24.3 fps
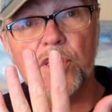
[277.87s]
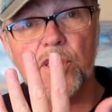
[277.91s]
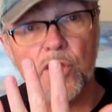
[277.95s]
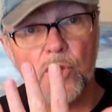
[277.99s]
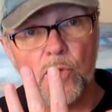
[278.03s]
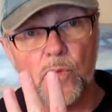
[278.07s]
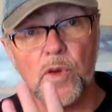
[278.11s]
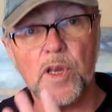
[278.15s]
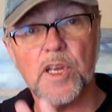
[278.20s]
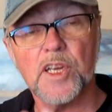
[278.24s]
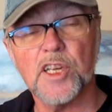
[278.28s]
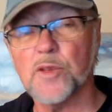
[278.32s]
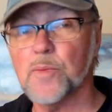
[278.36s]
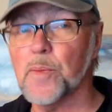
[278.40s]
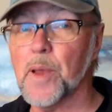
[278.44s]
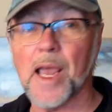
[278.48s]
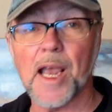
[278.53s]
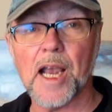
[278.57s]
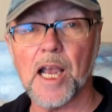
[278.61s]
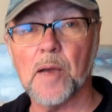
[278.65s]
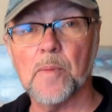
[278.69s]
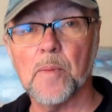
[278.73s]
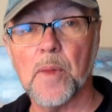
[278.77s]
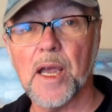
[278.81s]
that the ring's
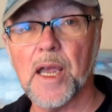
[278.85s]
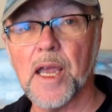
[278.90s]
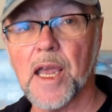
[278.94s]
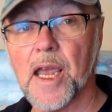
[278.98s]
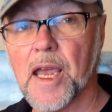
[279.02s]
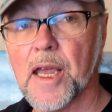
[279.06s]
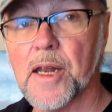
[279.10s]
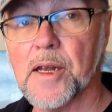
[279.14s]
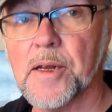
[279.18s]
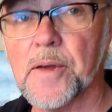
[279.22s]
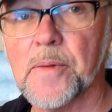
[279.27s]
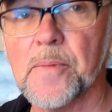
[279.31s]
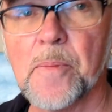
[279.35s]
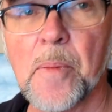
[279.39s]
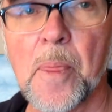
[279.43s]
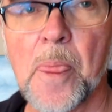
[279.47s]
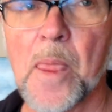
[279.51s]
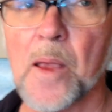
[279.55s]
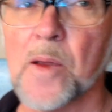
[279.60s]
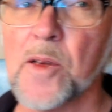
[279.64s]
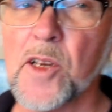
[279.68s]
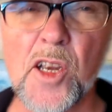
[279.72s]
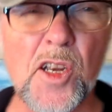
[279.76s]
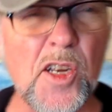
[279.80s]
back on my hand.
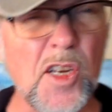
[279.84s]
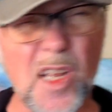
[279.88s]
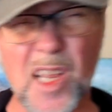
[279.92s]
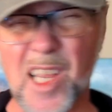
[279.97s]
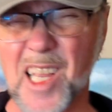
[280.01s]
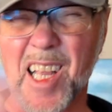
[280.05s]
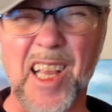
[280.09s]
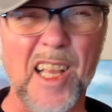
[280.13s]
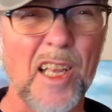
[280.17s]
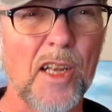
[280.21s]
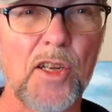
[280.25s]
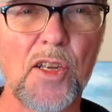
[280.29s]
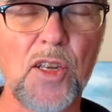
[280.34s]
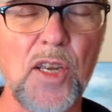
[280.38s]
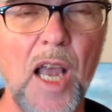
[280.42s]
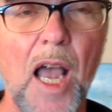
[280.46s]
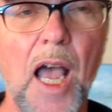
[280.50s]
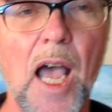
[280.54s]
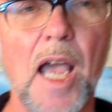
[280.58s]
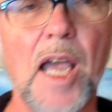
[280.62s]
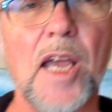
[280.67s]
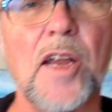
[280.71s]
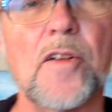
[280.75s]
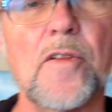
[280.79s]
Just a little
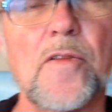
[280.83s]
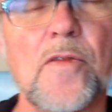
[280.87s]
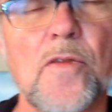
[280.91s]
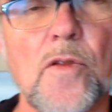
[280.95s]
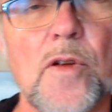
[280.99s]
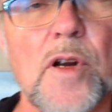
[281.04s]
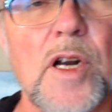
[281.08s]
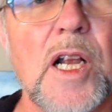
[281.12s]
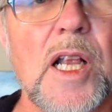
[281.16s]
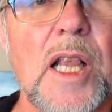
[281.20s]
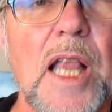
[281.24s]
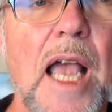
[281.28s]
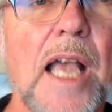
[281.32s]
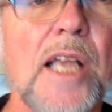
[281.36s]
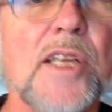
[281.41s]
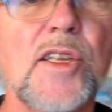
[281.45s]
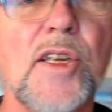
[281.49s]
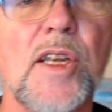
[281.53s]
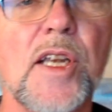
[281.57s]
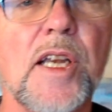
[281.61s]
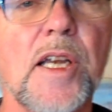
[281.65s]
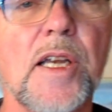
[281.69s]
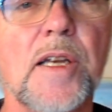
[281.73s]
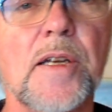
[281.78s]
aside for a
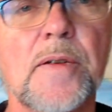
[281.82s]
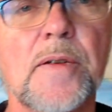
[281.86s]
classic.